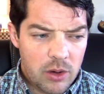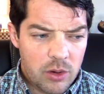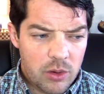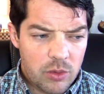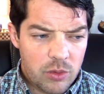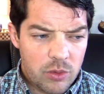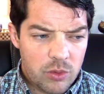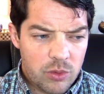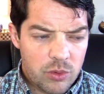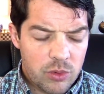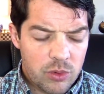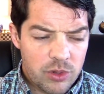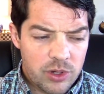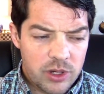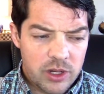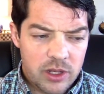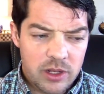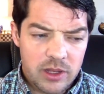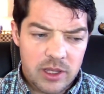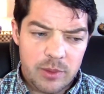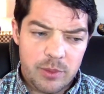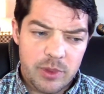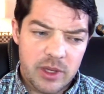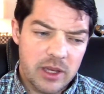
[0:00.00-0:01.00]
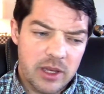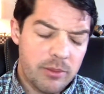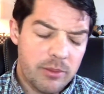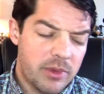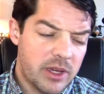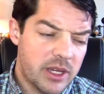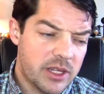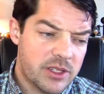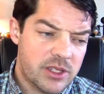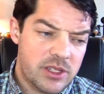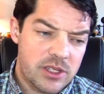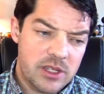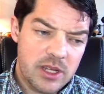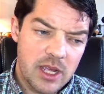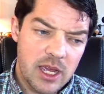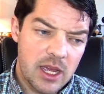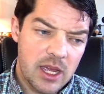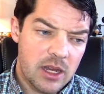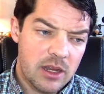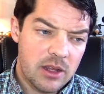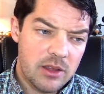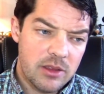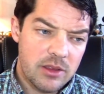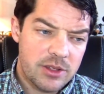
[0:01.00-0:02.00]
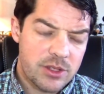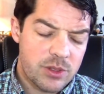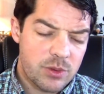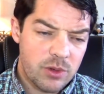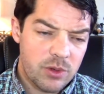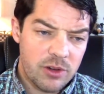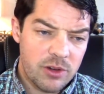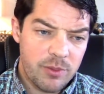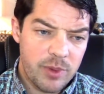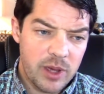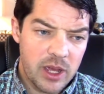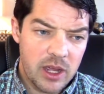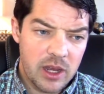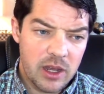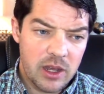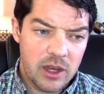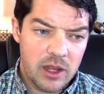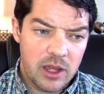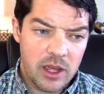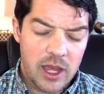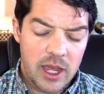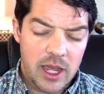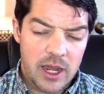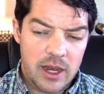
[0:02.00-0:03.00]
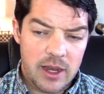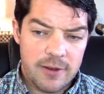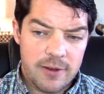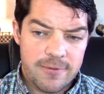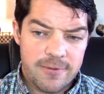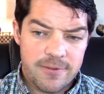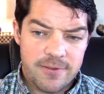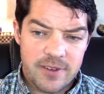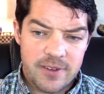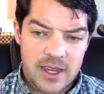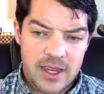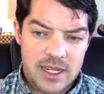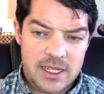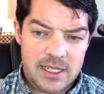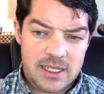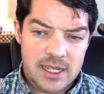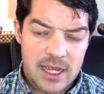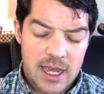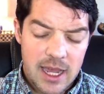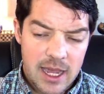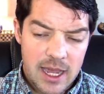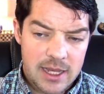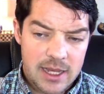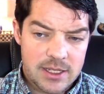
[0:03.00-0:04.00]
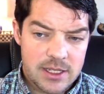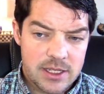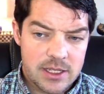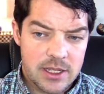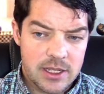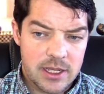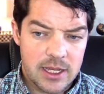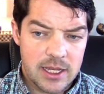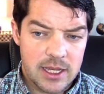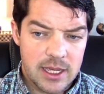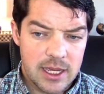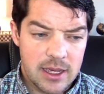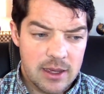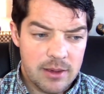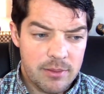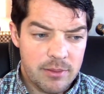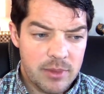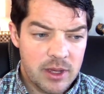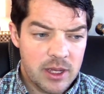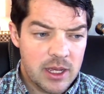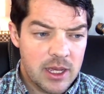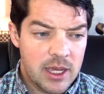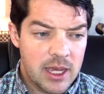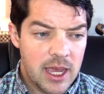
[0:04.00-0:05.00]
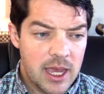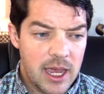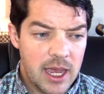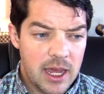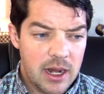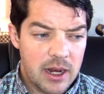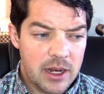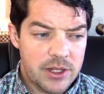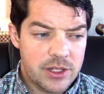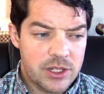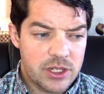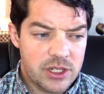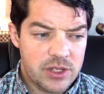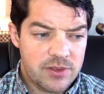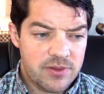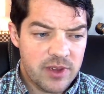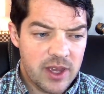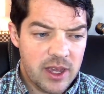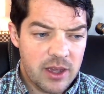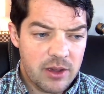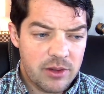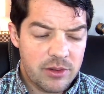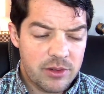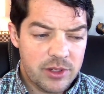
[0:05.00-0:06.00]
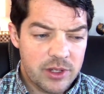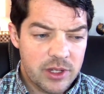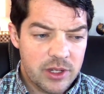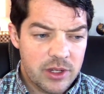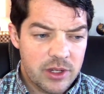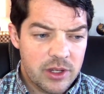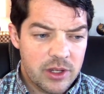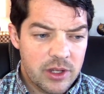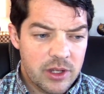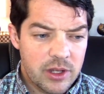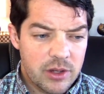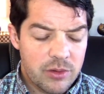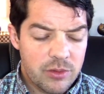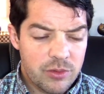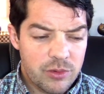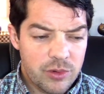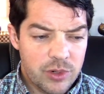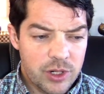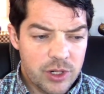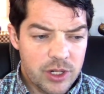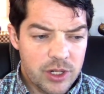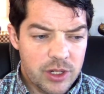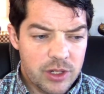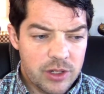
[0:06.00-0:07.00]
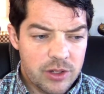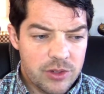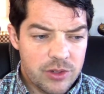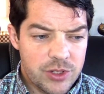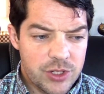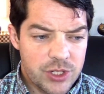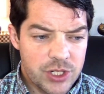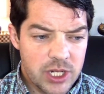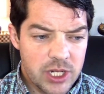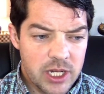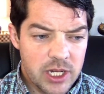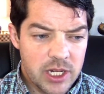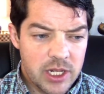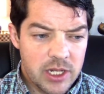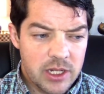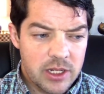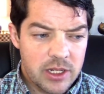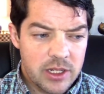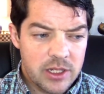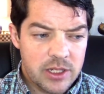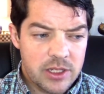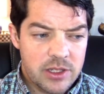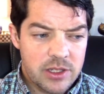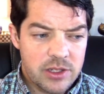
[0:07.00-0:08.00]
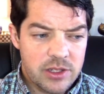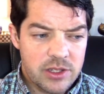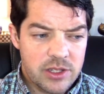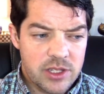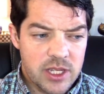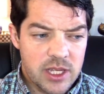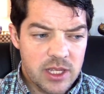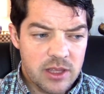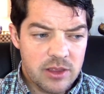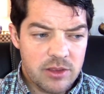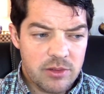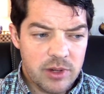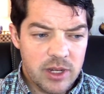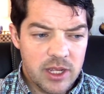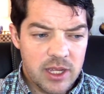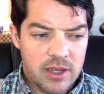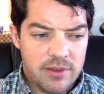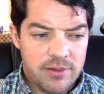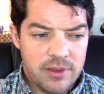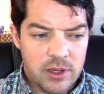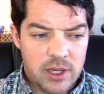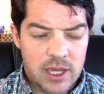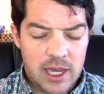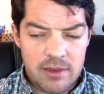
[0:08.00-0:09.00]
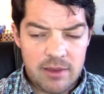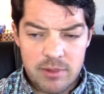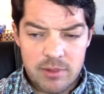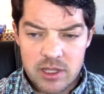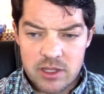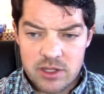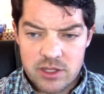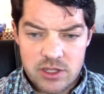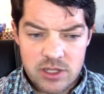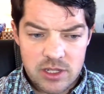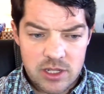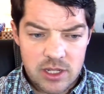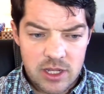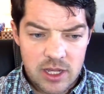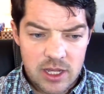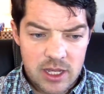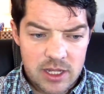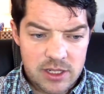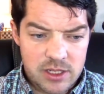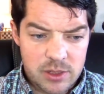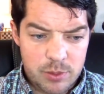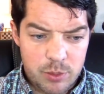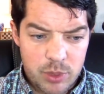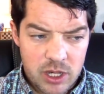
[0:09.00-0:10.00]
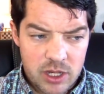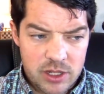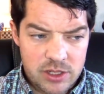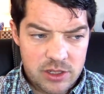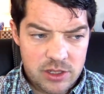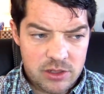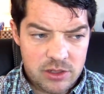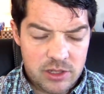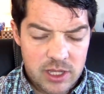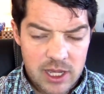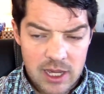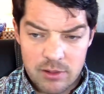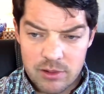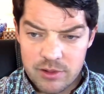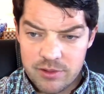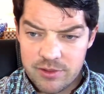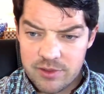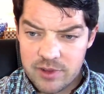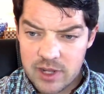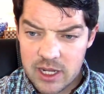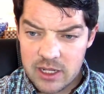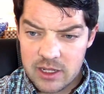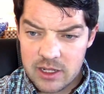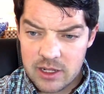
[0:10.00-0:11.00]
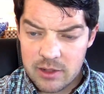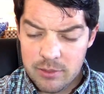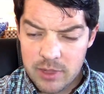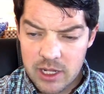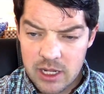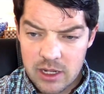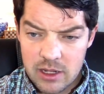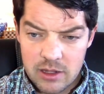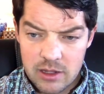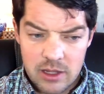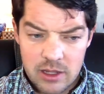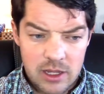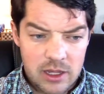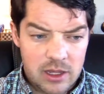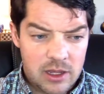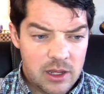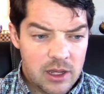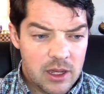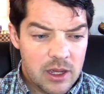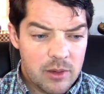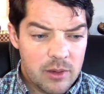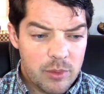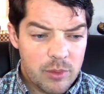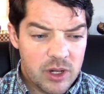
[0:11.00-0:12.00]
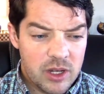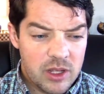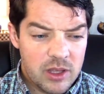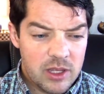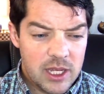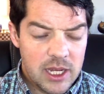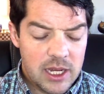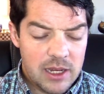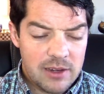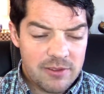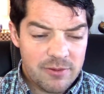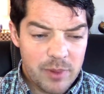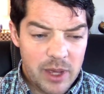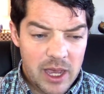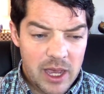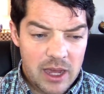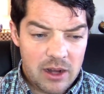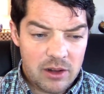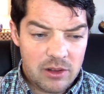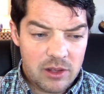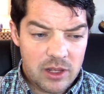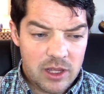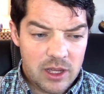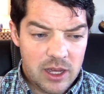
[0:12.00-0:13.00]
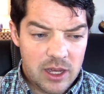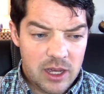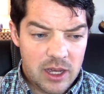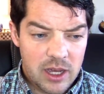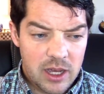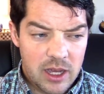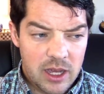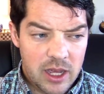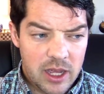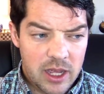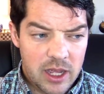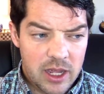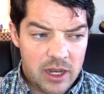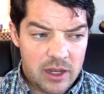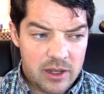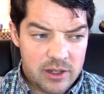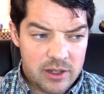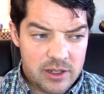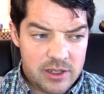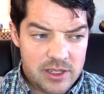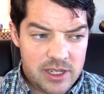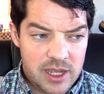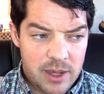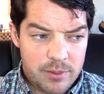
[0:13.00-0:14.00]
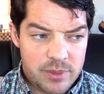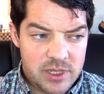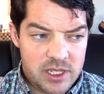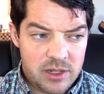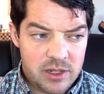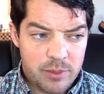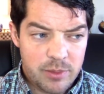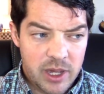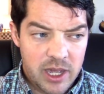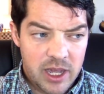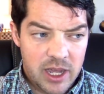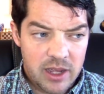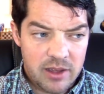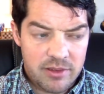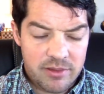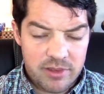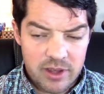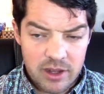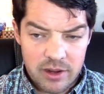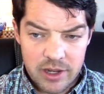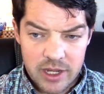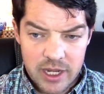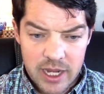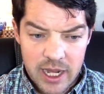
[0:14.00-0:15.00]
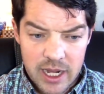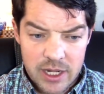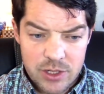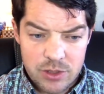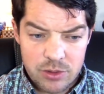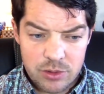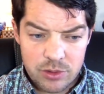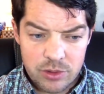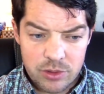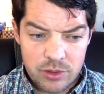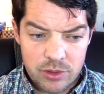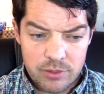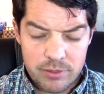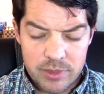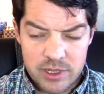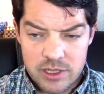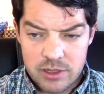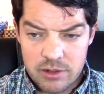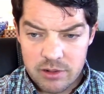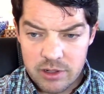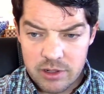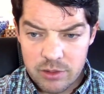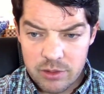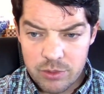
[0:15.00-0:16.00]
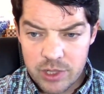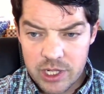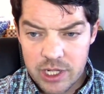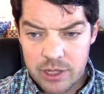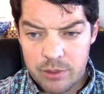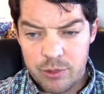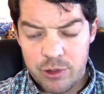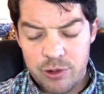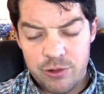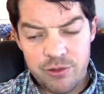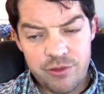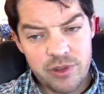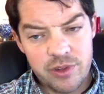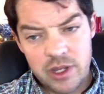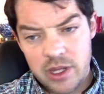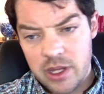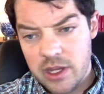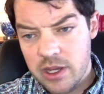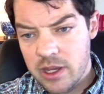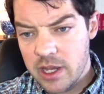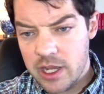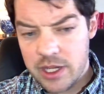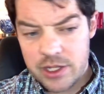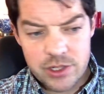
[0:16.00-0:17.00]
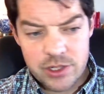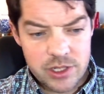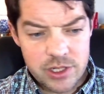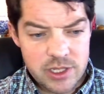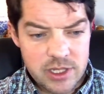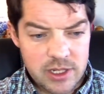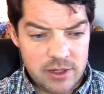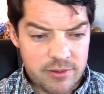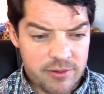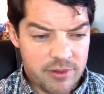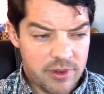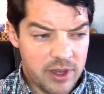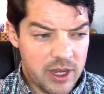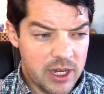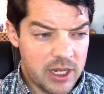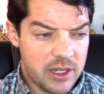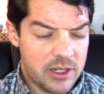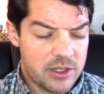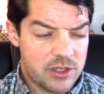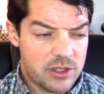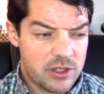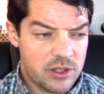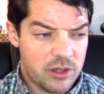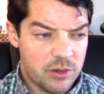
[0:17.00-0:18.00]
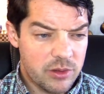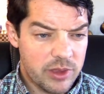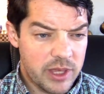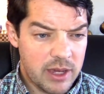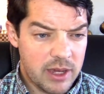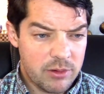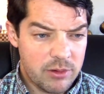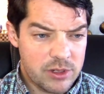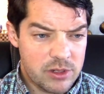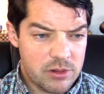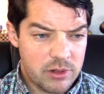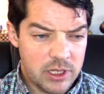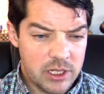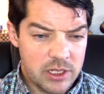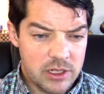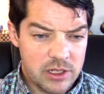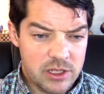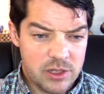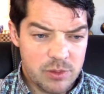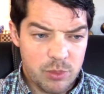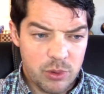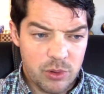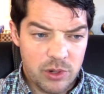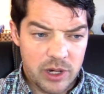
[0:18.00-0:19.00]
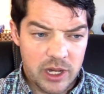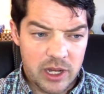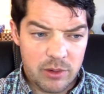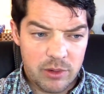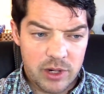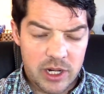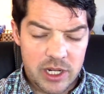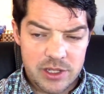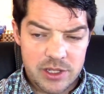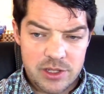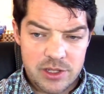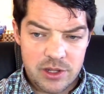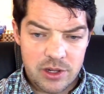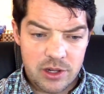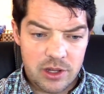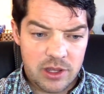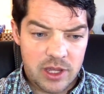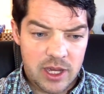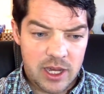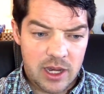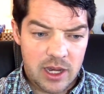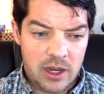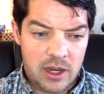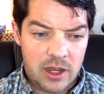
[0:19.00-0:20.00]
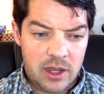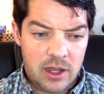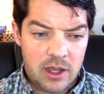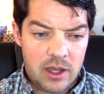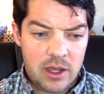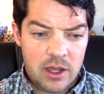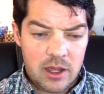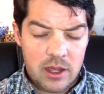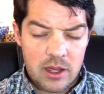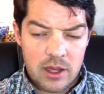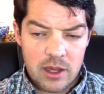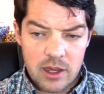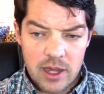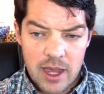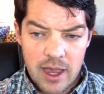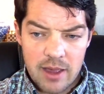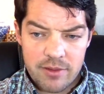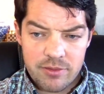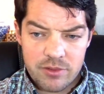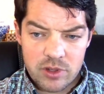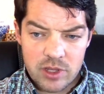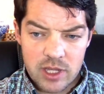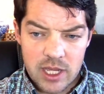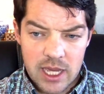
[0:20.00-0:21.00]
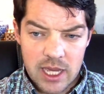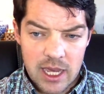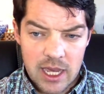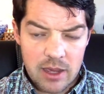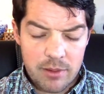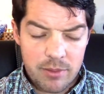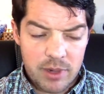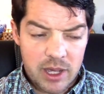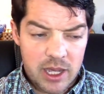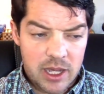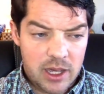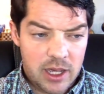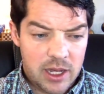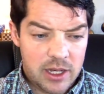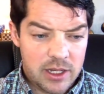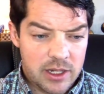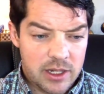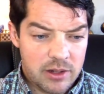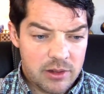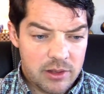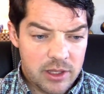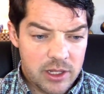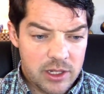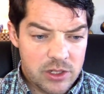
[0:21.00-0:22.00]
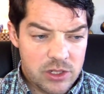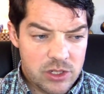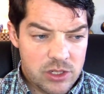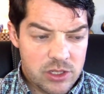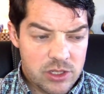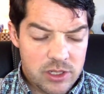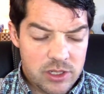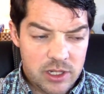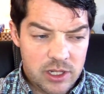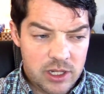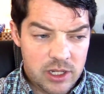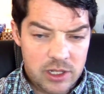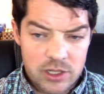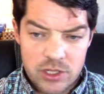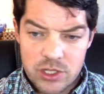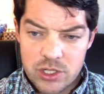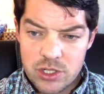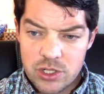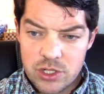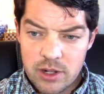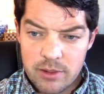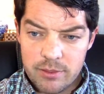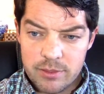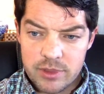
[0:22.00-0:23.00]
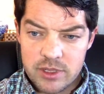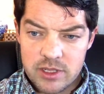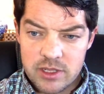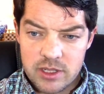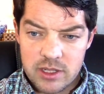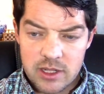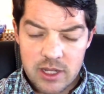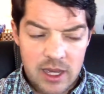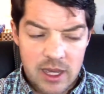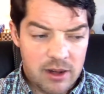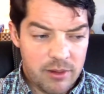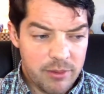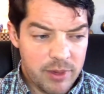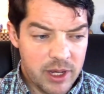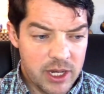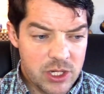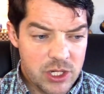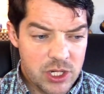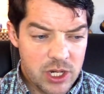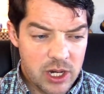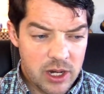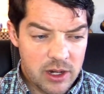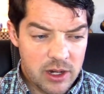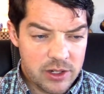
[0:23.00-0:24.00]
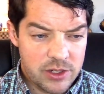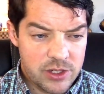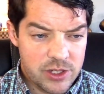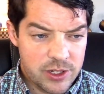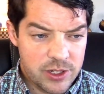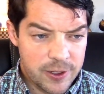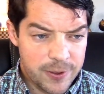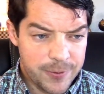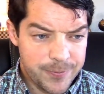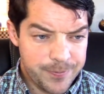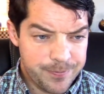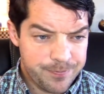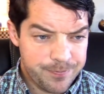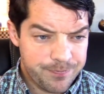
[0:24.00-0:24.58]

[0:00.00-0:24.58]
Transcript: really big miss. And this would have been a fantastic game had I just found rook g to c3. If you gave me this as a puzzle, I would find it immediately. But in the heat of battle and tempted by a very natural material winning move, I just didn't find it. So that was really disappointing when I saw that after the game. I nearly just jumped out of my chair. So